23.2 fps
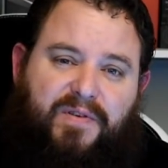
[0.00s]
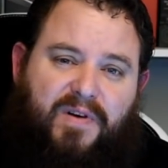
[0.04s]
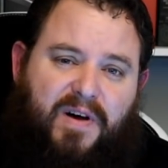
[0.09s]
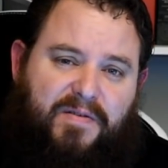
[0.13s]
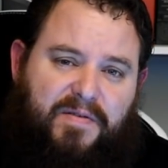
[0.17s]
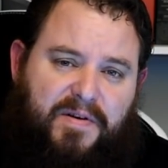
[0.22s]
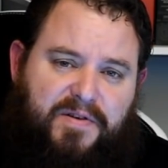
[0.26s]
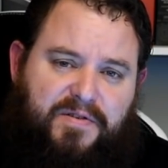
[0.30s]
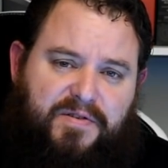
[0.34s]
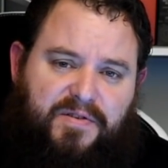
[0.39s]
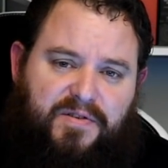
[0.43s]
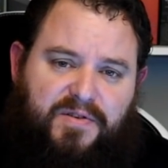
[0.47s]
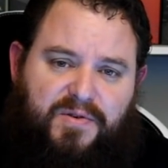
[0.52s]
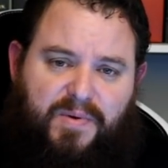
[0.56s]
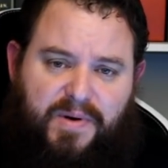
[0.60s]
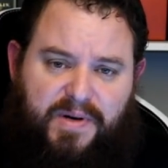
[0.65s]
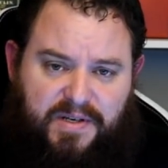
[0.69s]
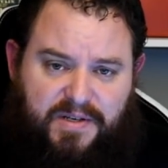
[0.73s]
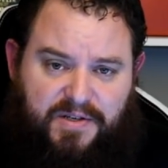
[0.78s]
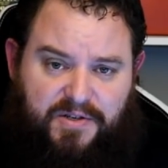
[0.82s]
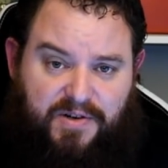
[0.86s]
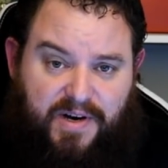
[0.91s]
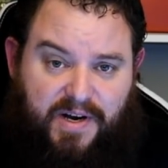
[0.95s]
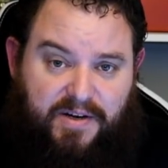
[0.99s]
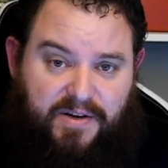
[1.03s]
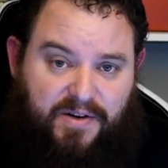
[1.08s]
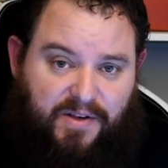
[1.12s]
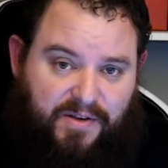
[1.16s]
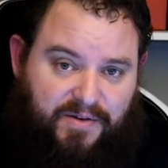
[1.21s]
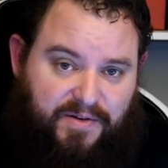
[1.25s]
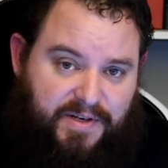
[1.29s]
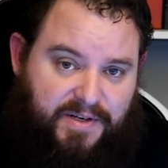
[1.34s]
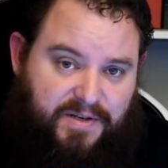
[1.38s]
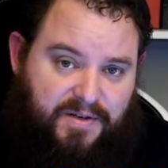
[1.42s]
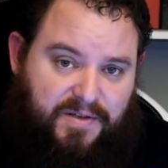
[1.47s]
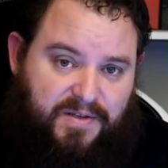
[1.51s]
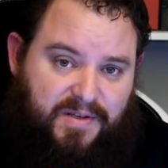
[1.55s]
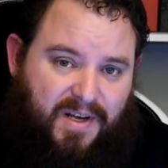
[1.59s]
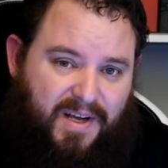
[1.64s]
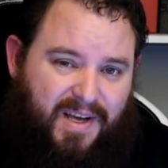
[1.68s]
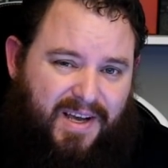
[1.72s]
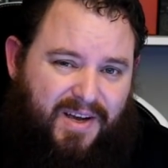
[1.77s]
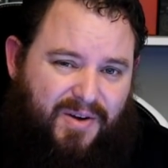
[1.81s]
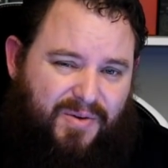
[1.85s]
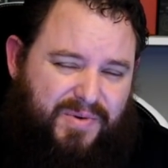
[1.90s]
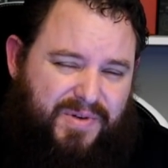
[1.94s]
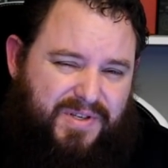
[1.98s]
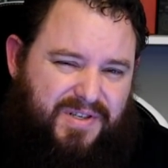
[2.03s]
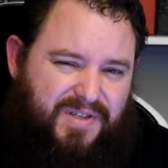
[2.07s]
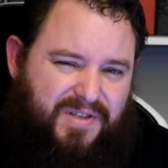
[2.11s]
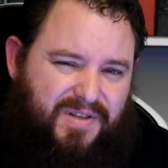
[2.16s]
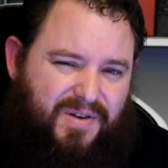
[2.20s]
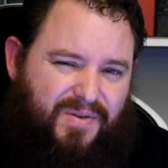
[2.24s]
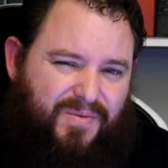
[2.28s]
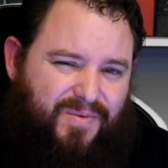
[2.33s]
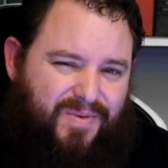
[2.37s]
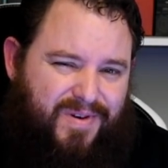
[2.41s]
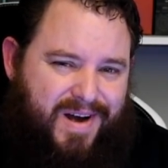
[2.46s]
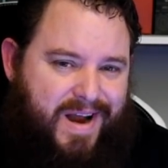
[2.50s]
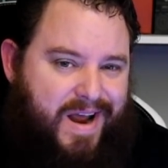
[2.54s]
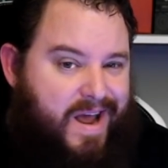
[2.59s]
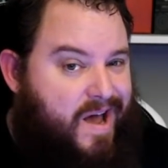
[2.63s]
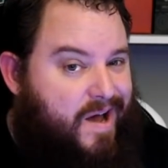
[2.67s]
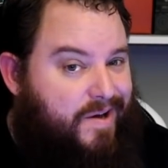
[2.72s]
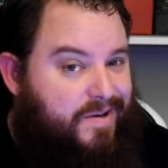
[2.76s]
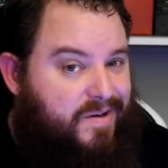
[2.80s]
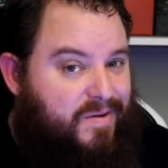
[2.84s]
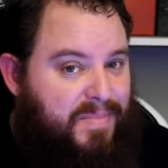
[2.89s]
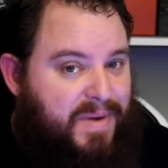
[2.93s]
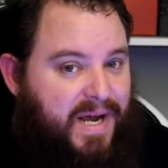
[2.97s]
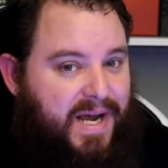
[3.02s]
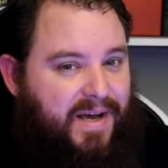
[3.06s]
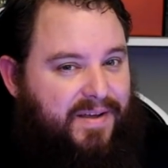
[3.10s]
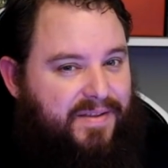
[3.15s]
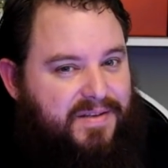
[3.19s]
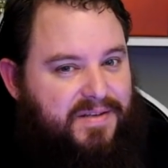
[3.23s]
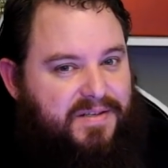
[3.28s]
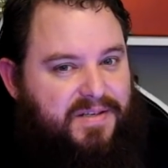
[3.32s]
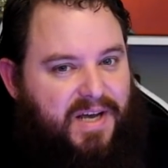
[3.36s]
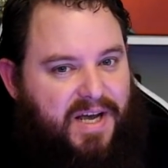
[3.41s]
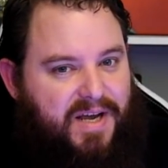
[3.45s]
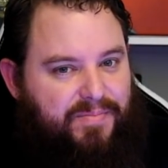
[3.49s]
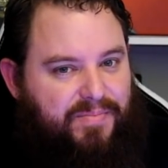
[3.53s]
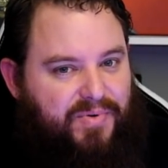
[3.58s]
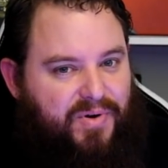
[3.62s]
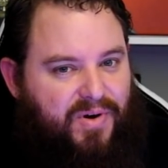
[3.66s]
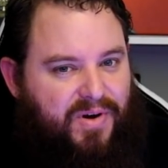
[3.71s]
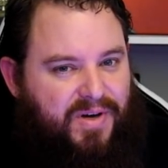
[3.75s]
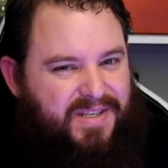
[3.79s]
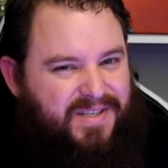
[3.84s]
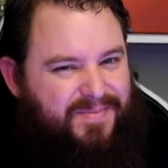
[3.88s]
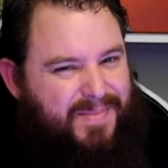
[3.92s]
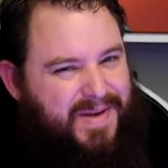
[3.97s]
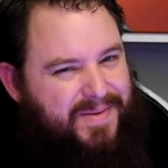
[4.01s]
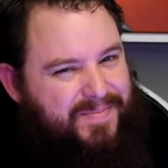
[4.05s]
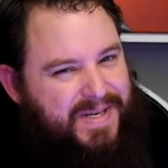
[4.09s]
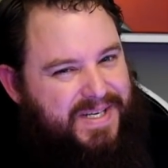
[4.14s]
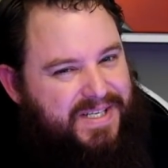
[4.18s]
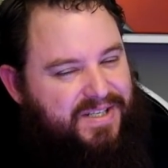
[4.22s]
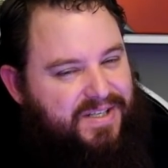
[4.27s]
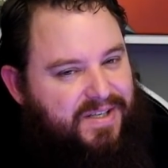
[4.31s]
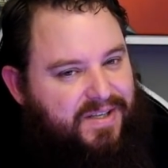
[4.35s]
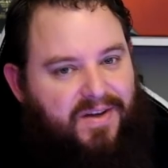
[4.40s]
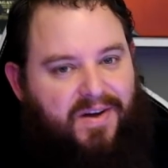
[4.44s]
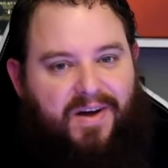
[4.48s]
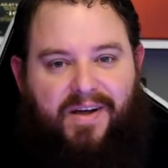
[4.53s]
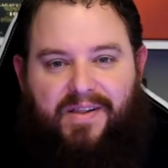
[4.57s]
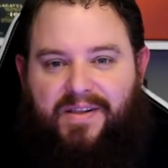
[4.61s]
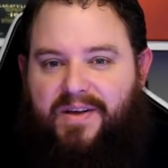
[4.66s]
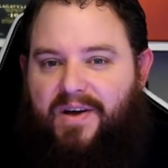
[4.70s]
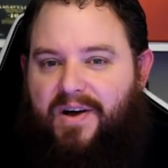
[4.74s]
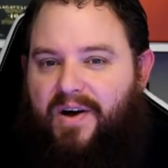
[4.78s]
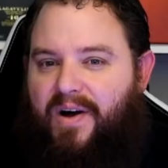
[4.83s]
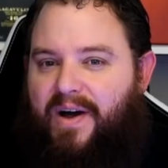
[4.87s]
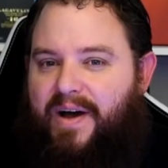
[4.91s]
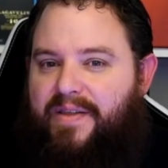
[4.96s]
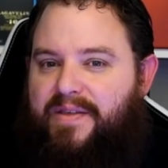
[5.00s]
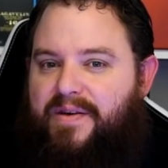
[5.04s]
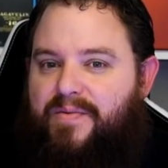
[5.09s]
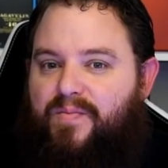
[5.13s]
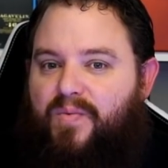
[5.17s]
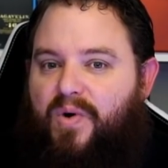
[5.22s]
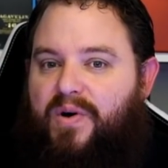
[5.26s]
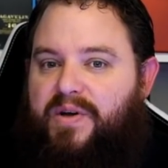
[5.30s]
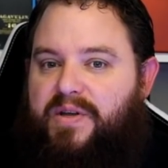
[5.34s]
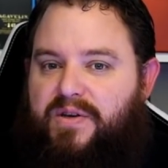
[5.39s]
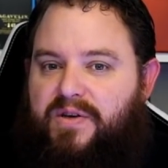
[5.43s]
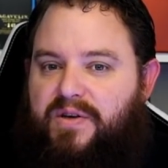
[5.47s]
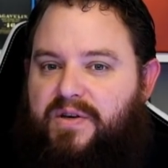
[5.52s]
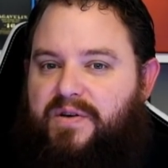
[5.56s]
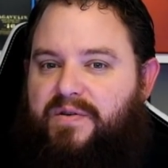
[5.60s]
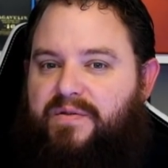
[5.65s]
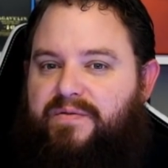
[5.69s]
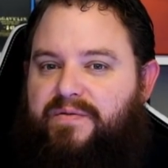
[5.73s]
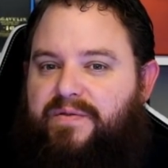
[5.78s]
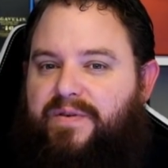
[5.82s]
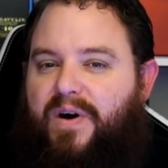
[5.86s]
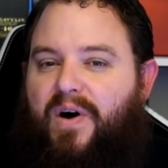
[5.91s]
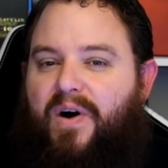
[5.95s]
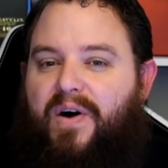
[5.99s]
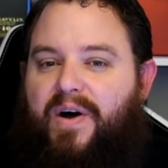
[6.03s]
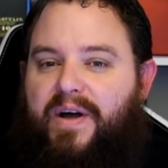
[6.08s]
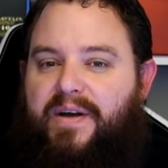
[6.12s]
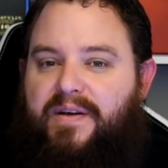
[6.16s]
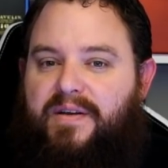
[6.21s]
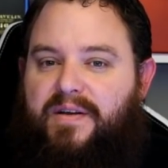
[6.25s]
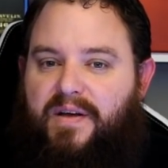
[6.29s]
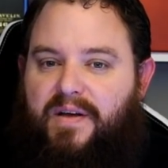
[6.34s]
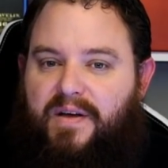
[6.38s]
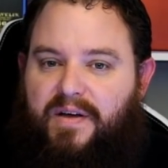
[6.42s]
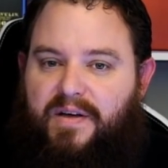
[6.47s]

520 Australian dollary dues, which is around about the same price, maybe slightly higher than what you can find